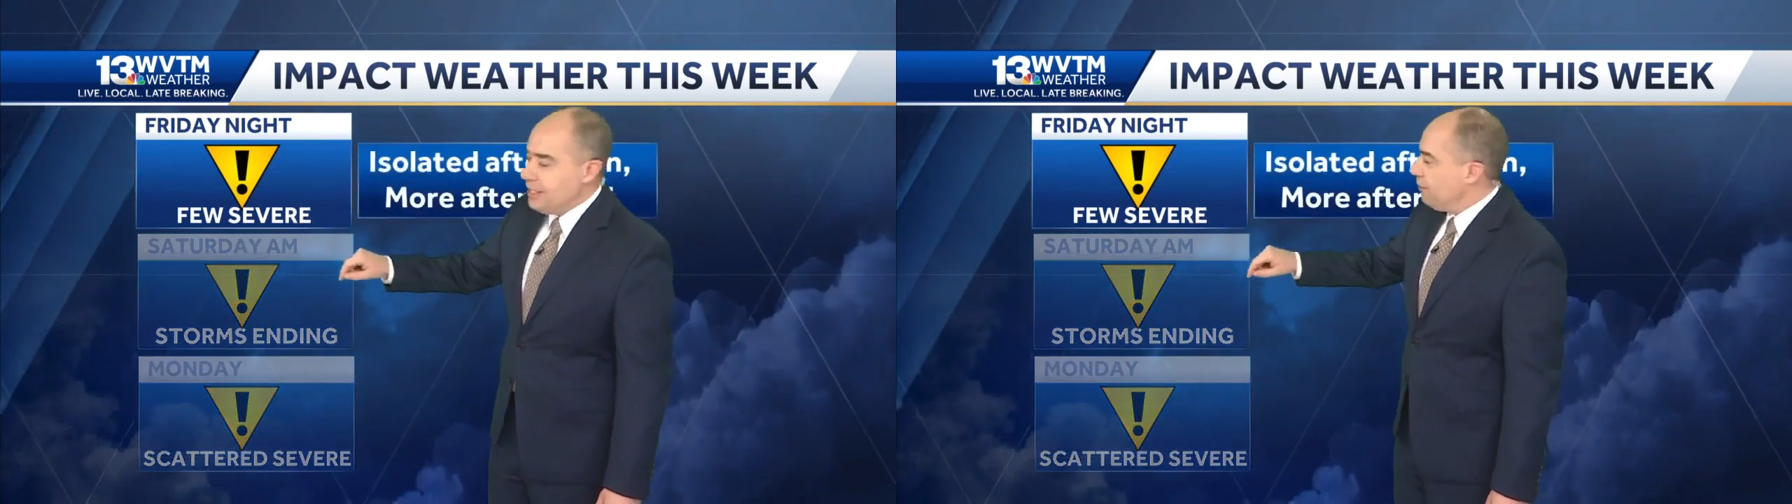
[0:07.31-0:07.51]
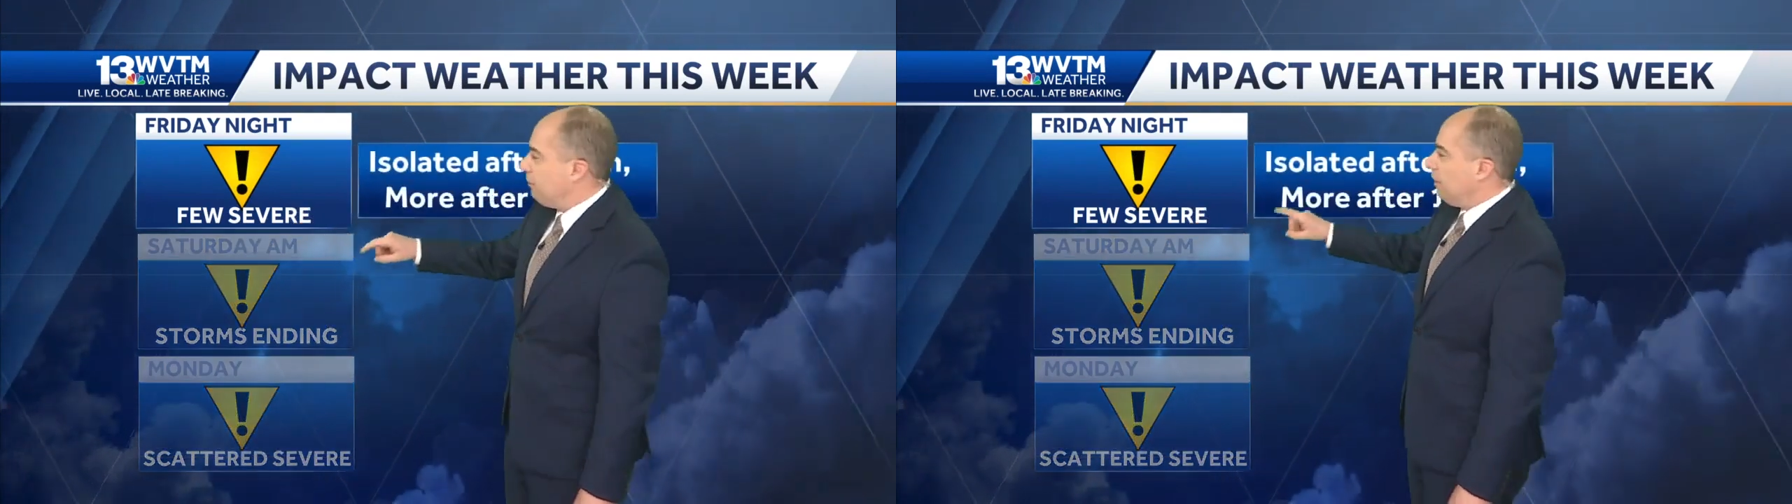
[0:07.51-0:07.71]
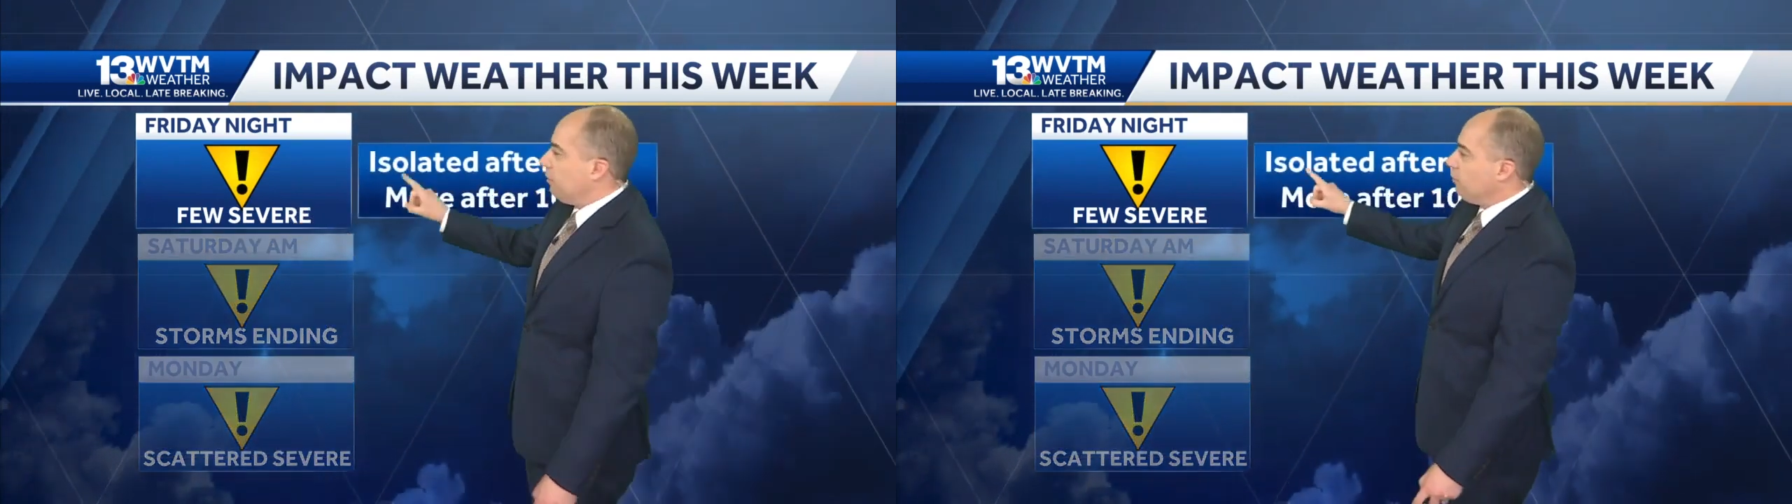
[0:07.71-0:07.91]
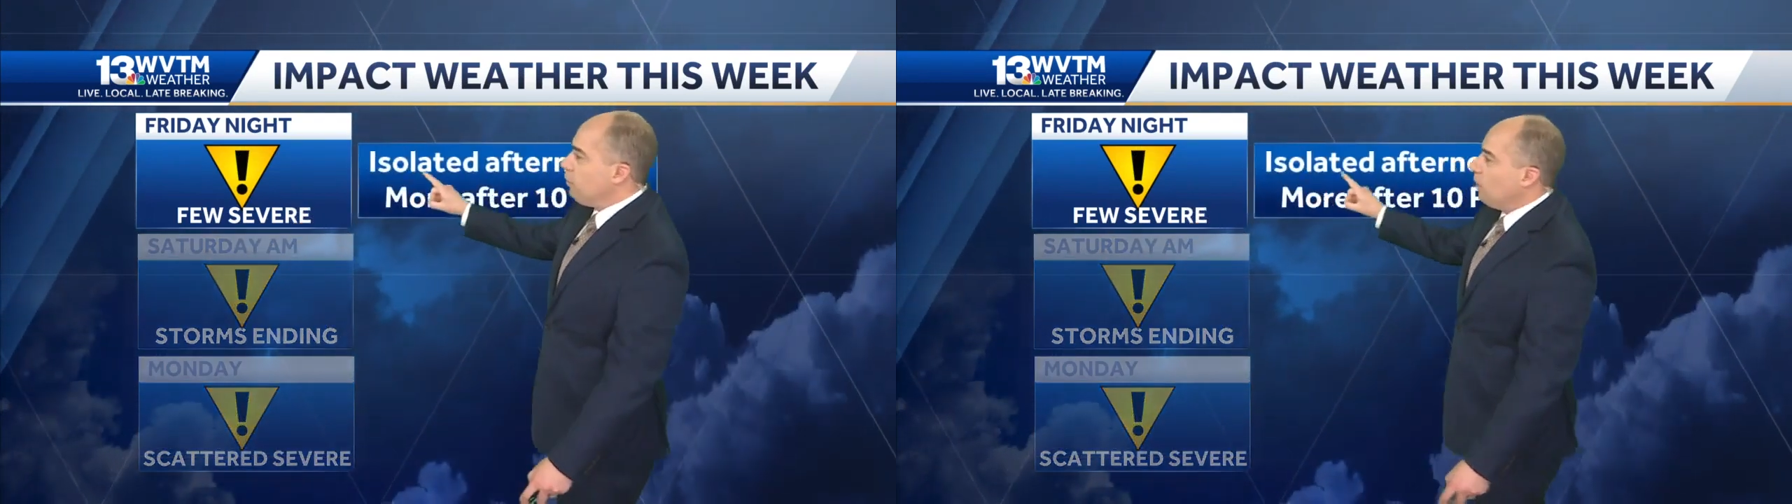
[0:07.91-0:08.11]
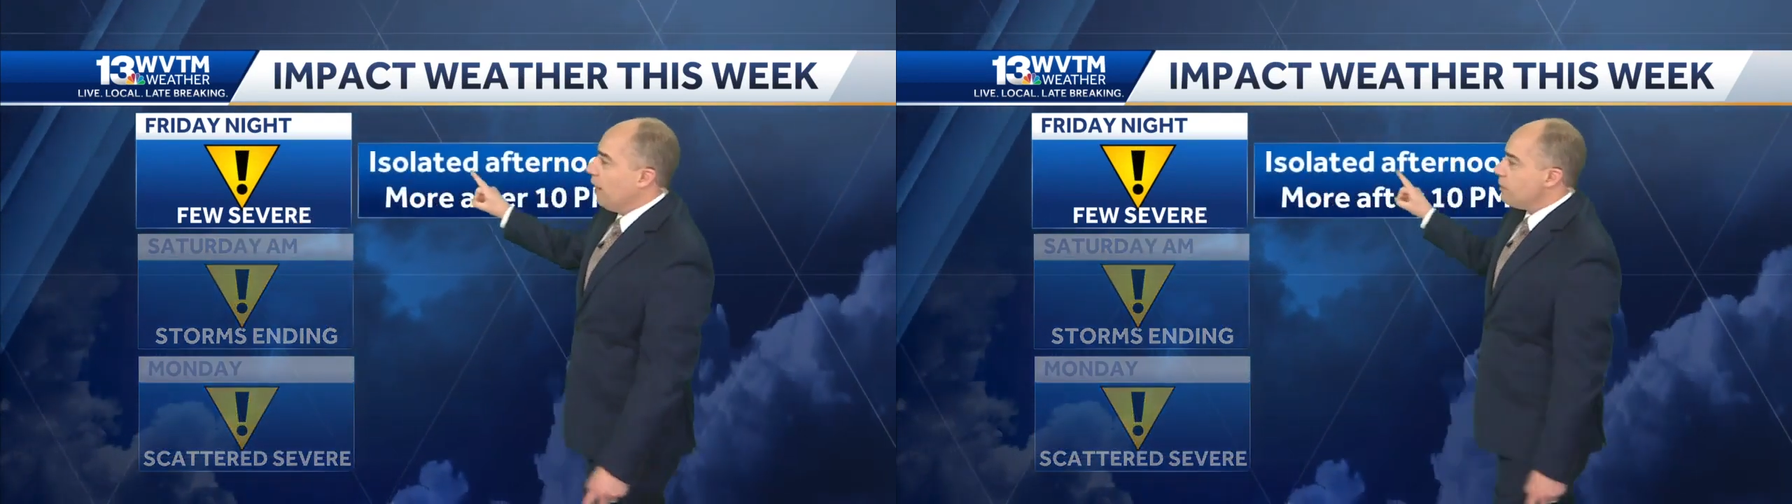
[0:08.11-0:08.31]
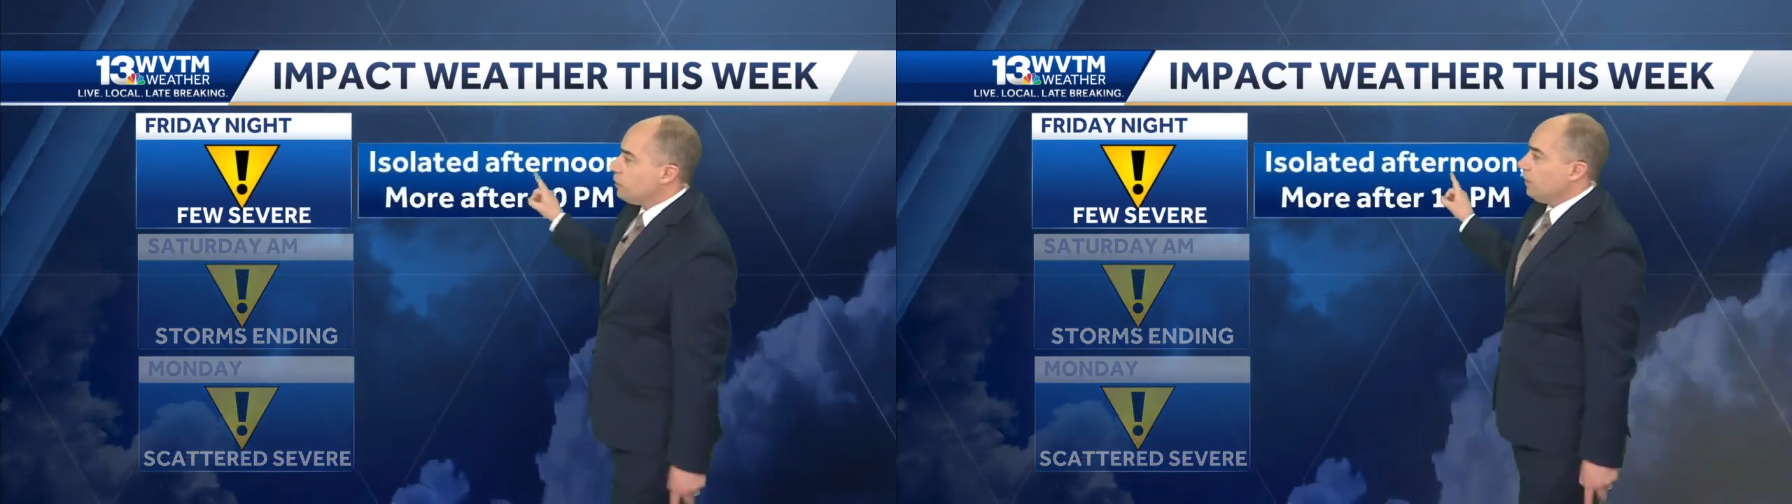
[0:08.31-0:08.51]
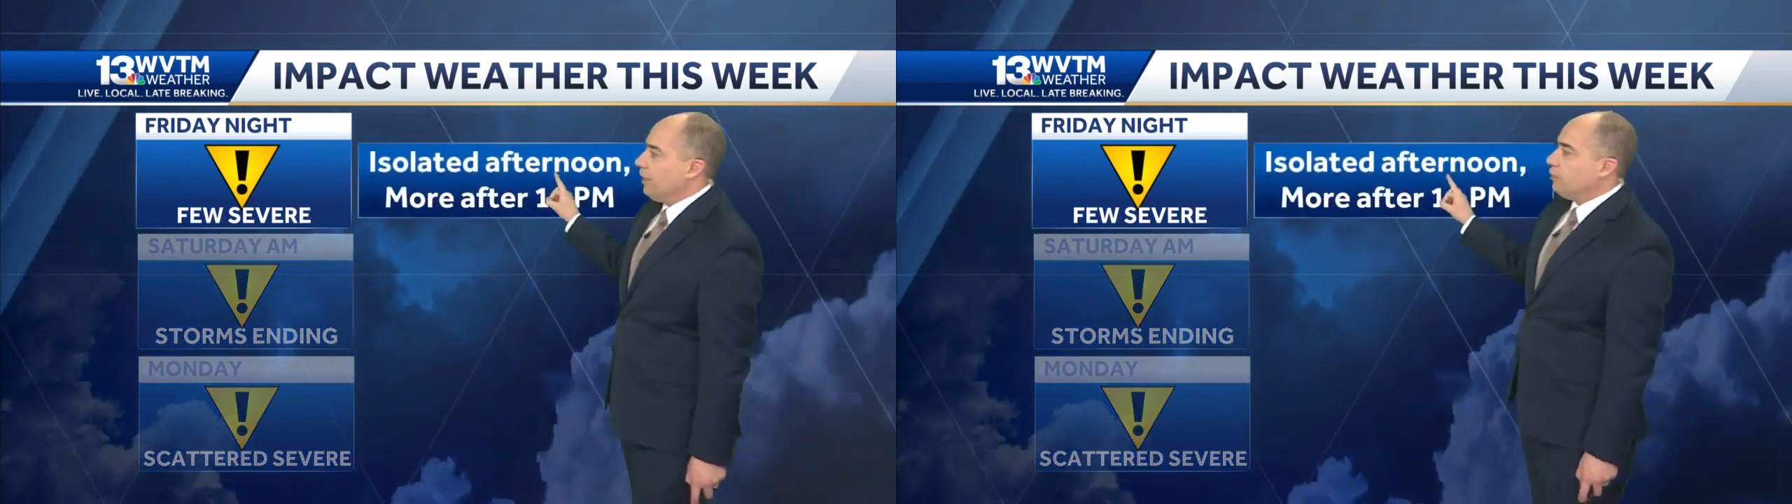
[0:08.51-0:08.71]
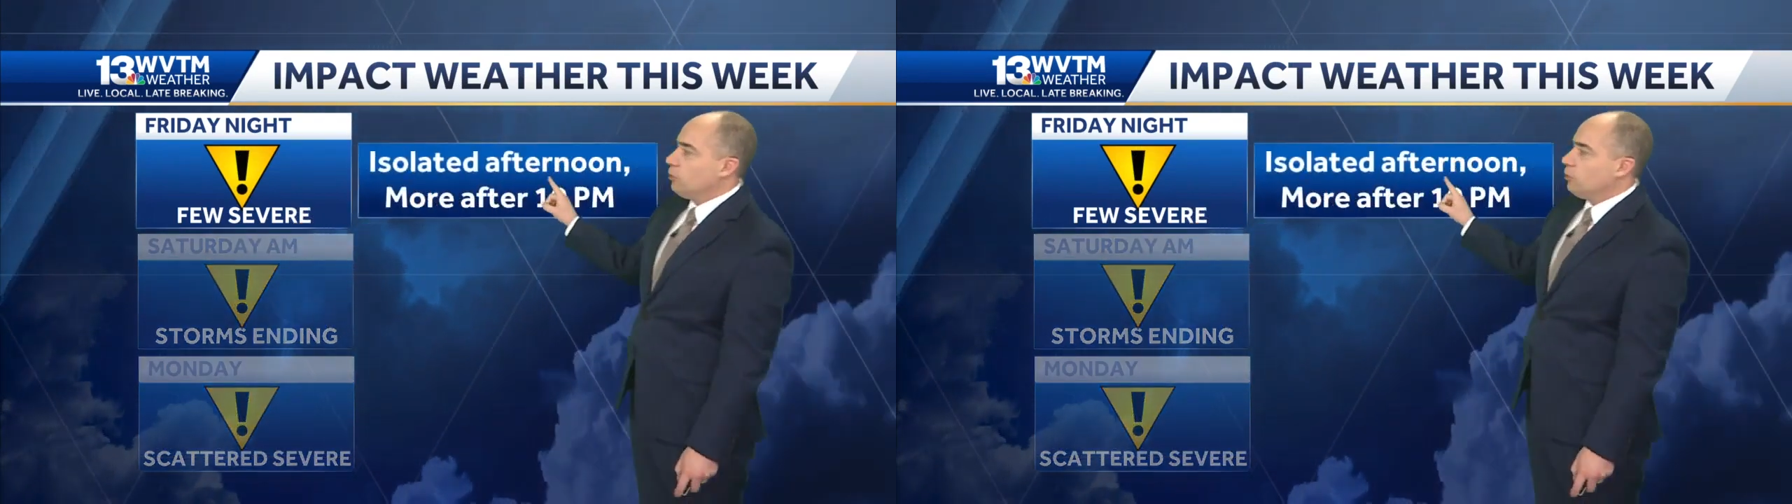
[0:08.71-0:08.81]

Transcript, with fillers: evening with a few isolated